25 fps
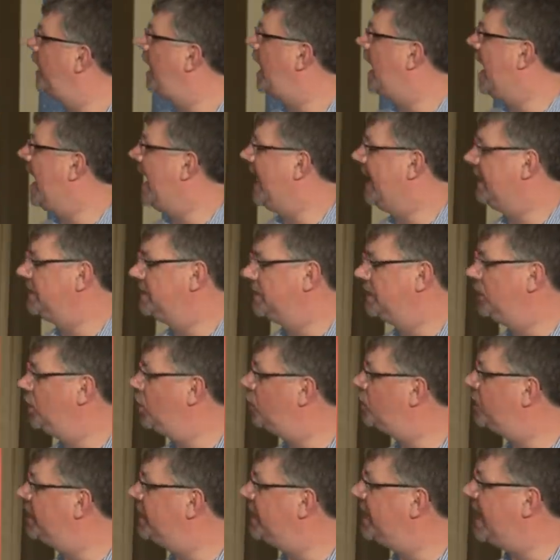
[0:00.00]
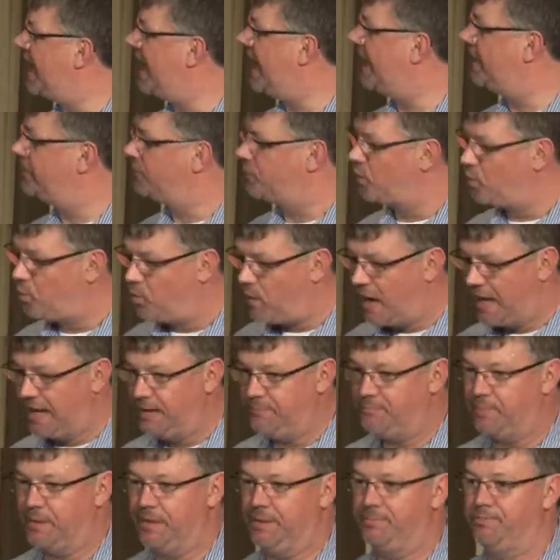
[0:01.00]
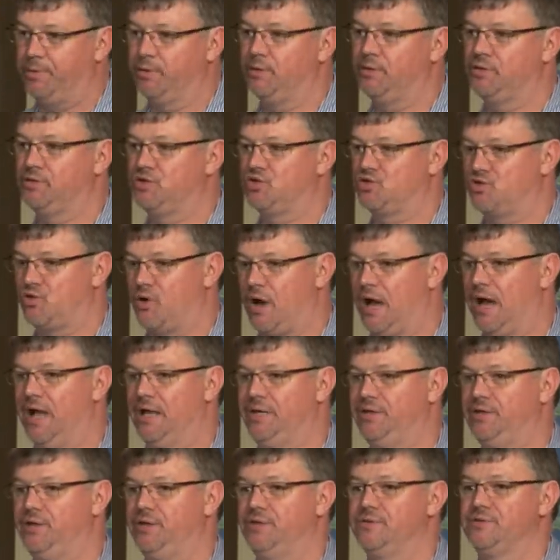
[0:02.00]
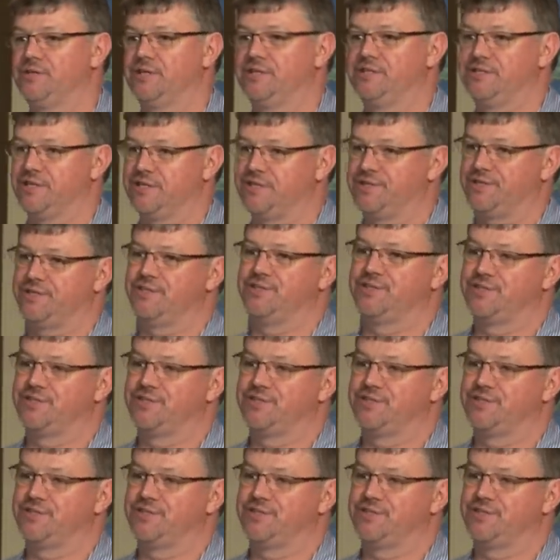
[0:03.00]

and looking at the way people try and use existing